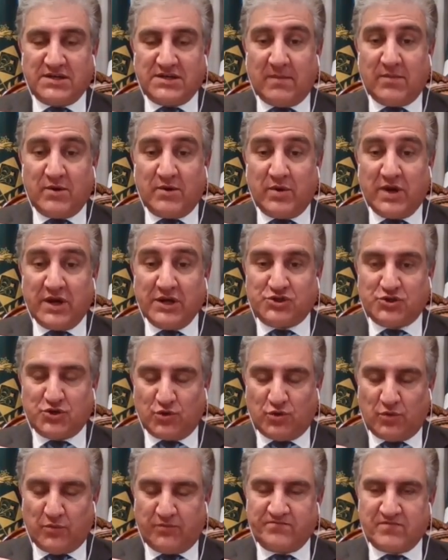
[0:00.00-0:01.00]

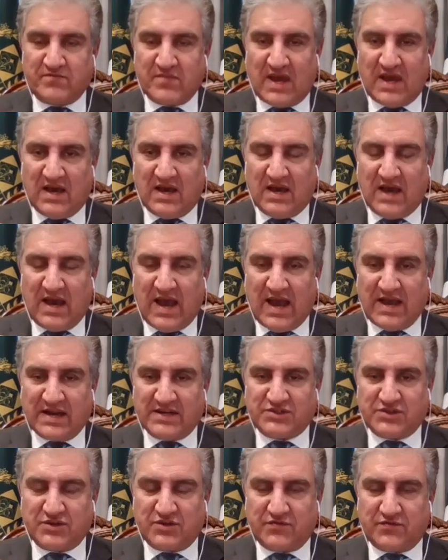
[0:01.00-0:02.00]
WHO,
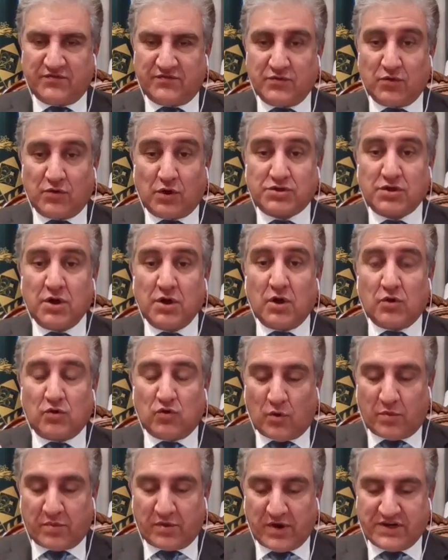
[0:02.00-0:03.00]
and sort of not
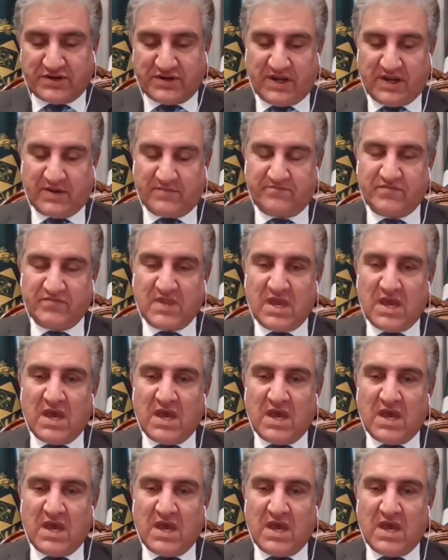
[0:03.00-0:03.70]
cooperating.